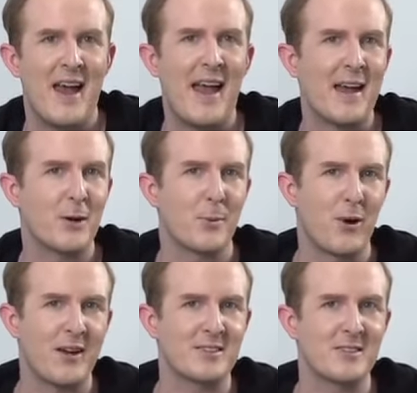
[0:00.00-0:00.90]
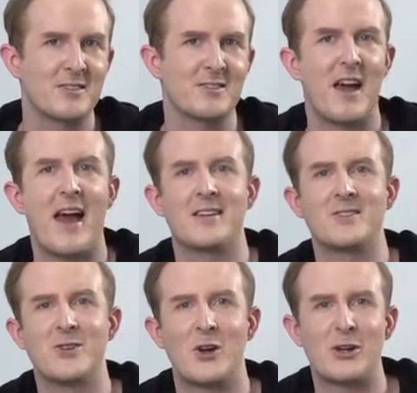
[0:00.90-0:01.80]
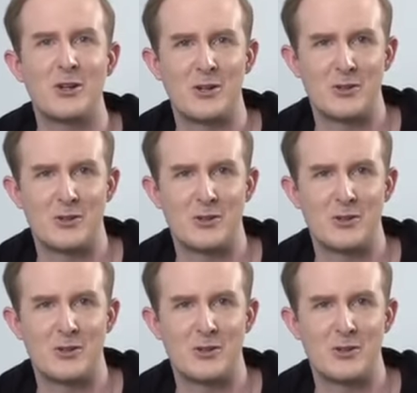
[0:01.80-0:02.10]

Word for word: air compressors and circular